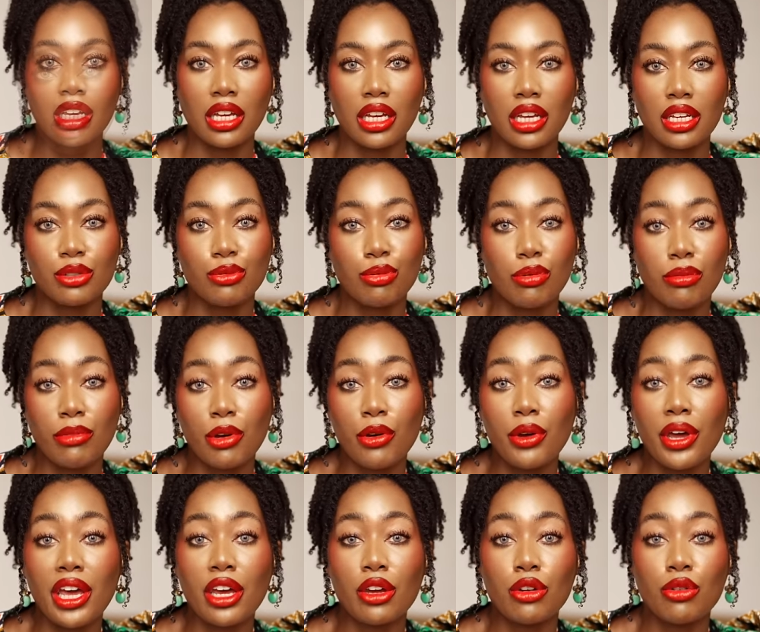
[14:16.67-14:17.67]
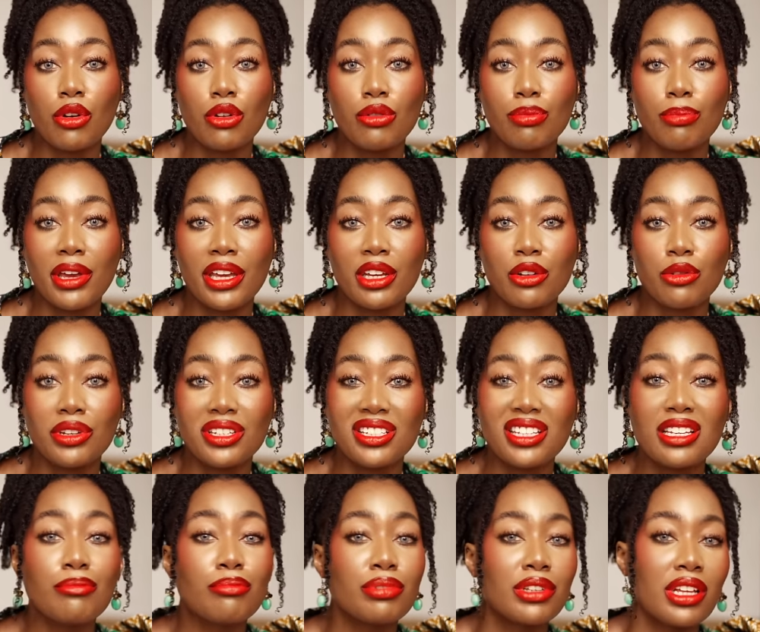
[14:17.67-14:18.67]
and promote hair growth by
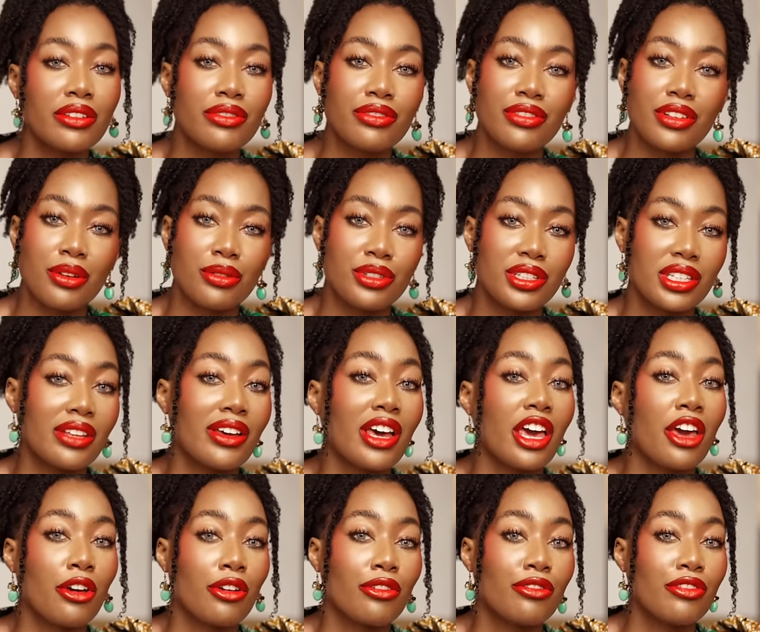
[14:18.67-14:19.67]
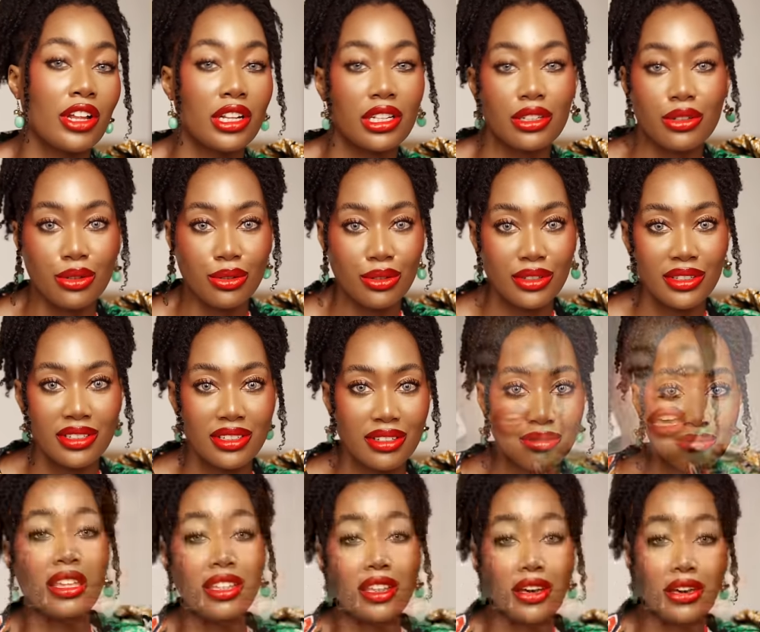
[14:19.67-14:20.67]
increasing blood flow to the hair follicles.
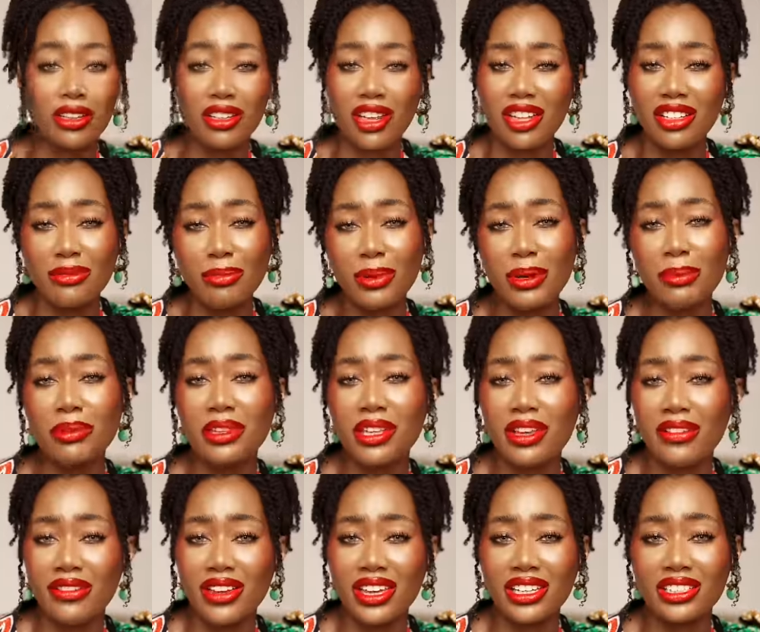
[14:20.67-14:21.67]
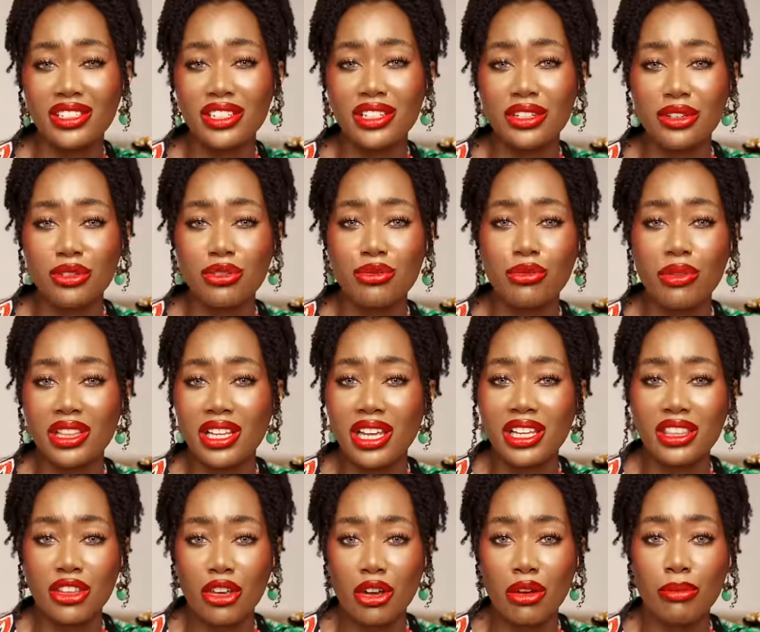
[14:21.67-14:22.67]
There are a lot of people that have actually used red
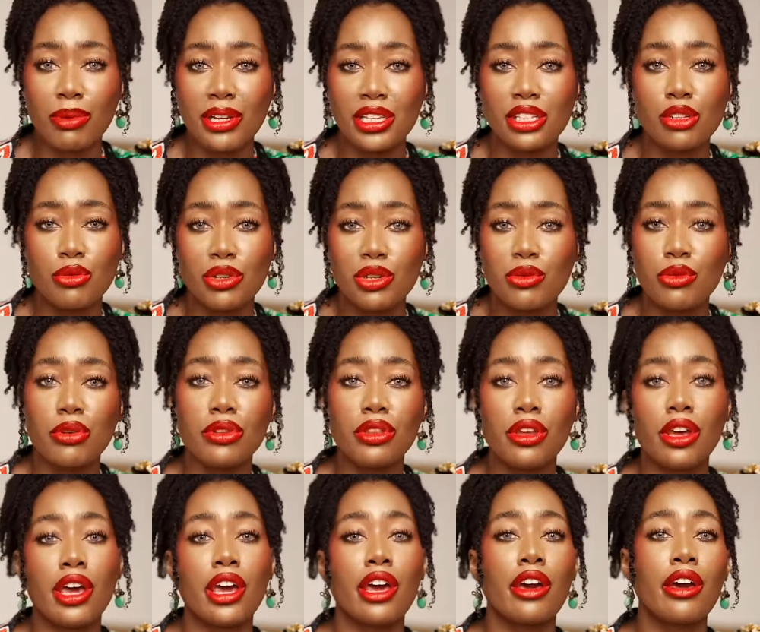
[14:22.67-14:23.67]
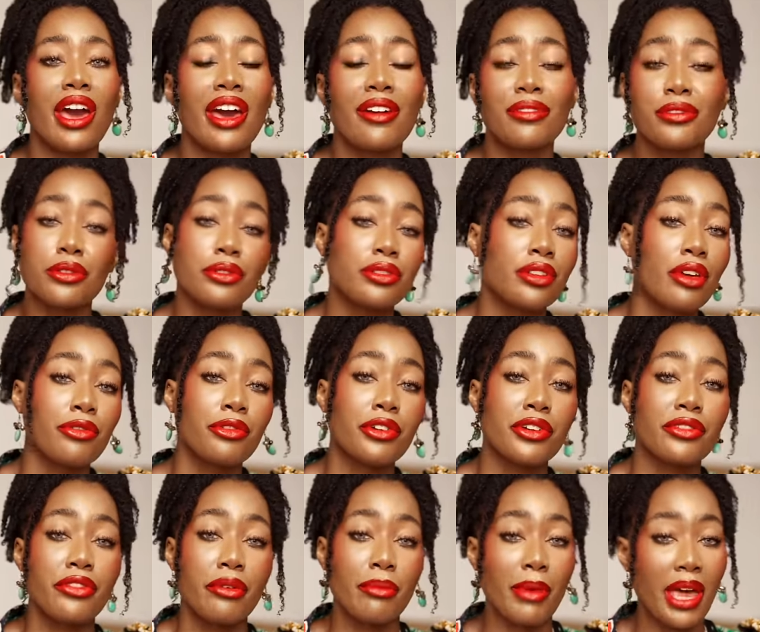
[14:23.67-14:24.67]
light therapy to regrow their hair after suffering
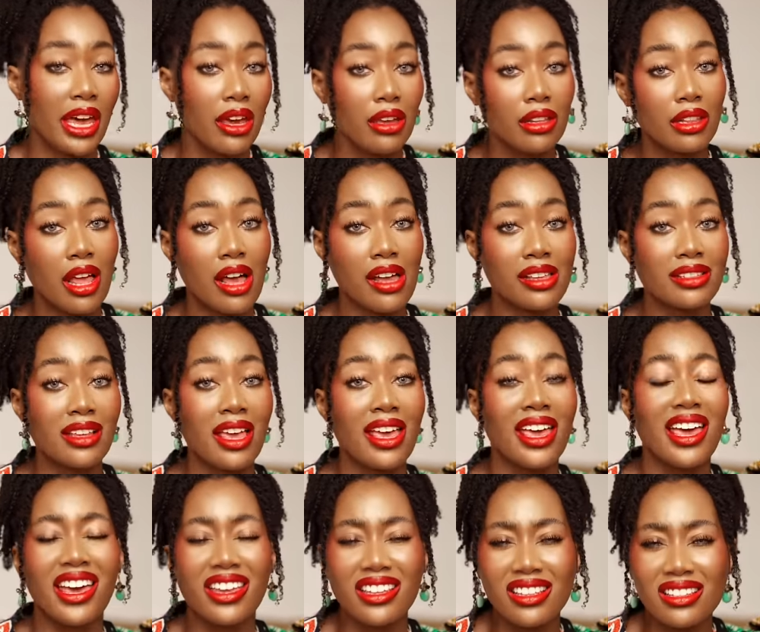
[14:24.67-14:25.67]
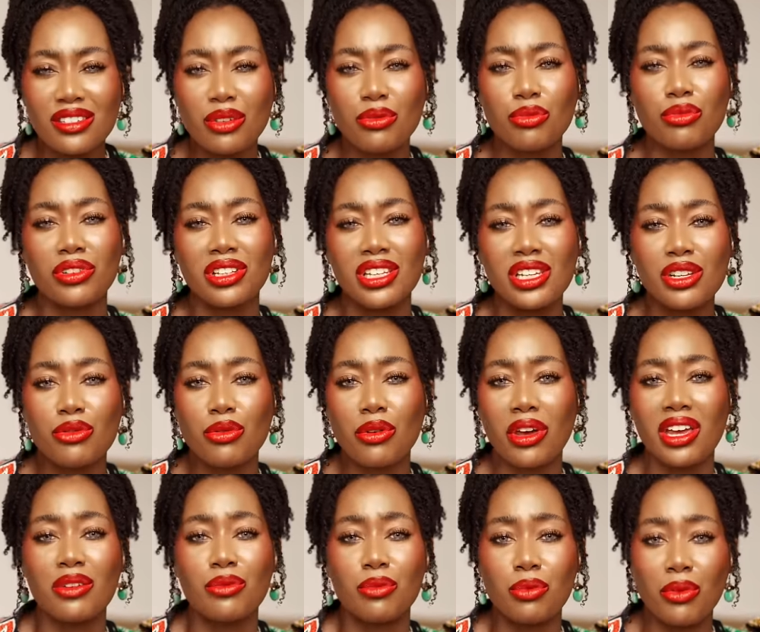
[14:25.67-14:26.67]
from hair loss, and it's a really
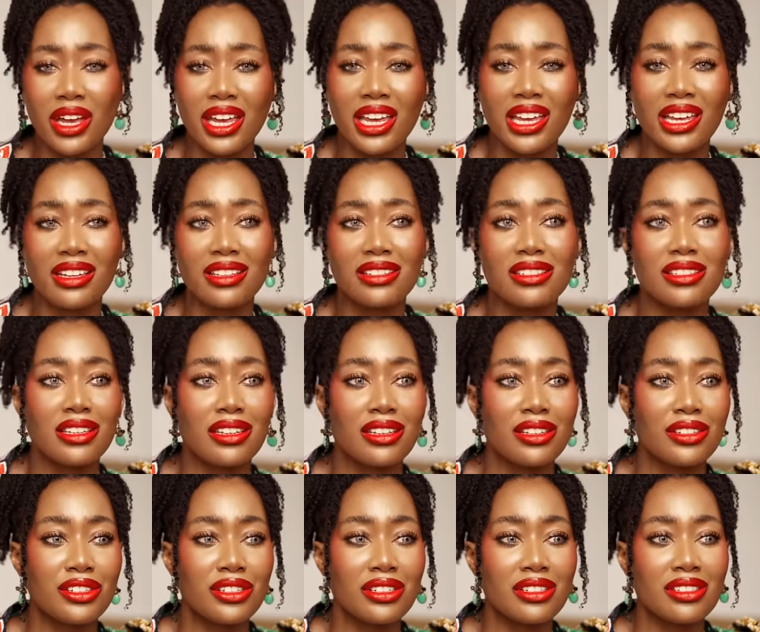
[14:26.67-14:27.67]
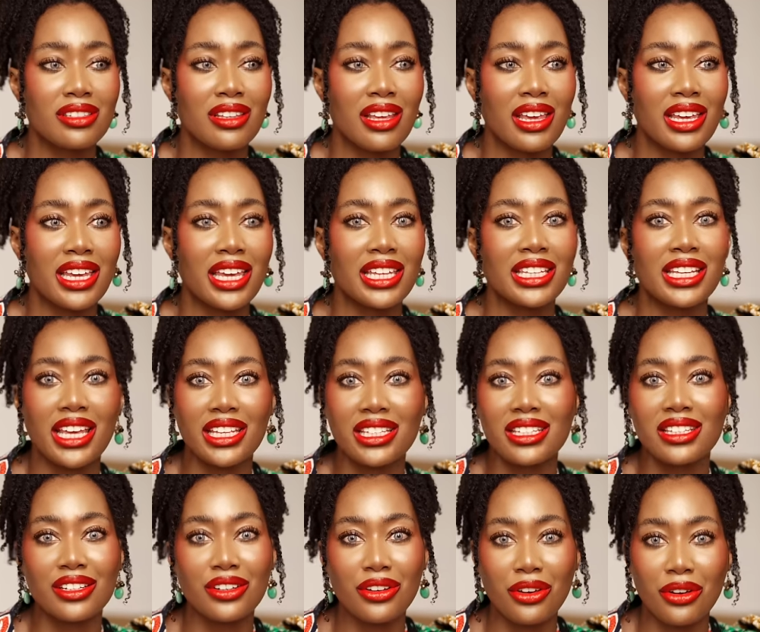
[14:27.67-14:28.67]
great way to just like get ahead of
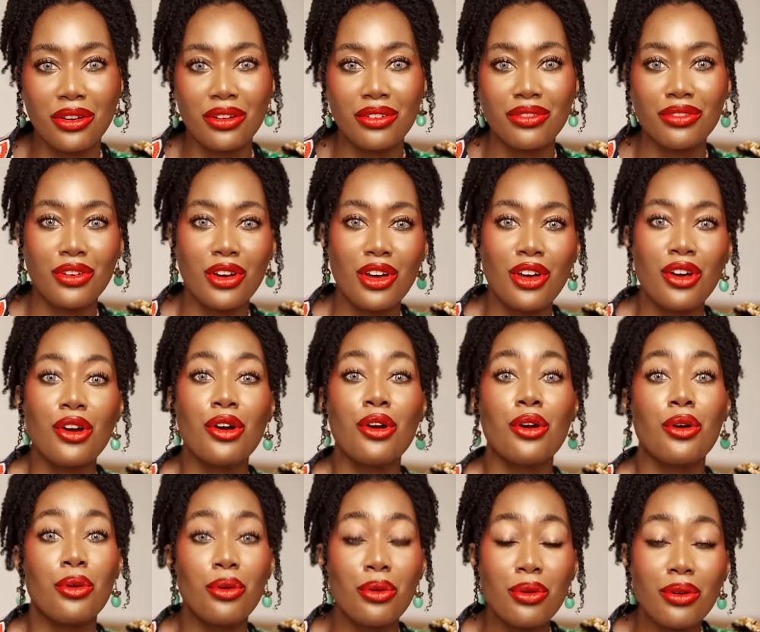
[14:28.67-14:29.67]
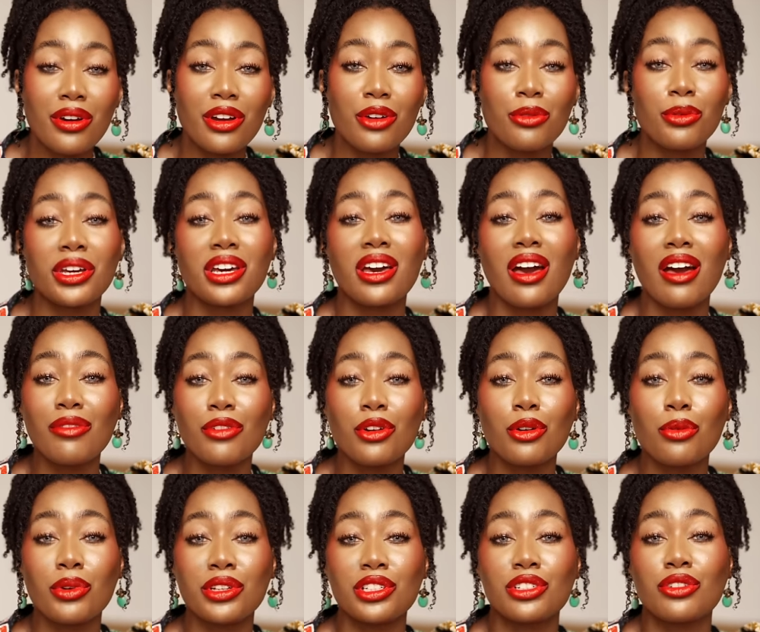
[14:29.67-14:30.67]
the curve or recover
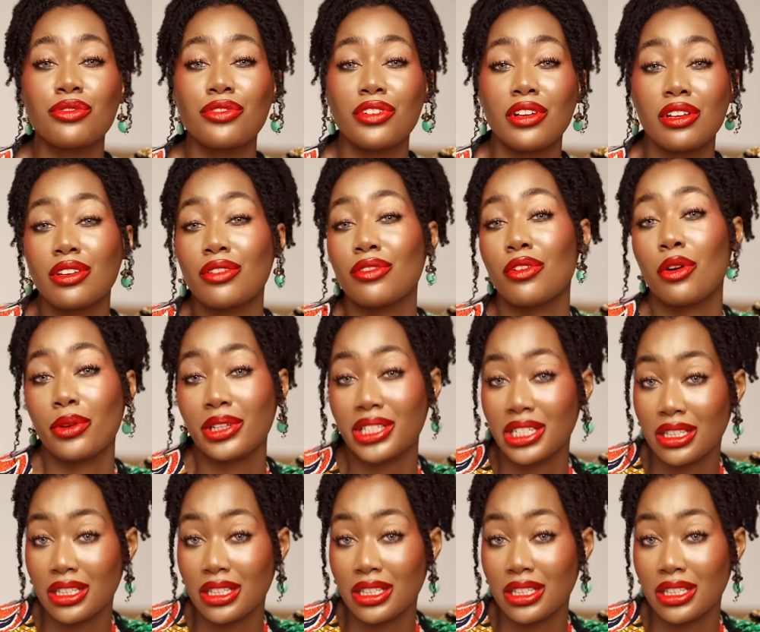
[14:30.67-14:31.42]
what you feel you've already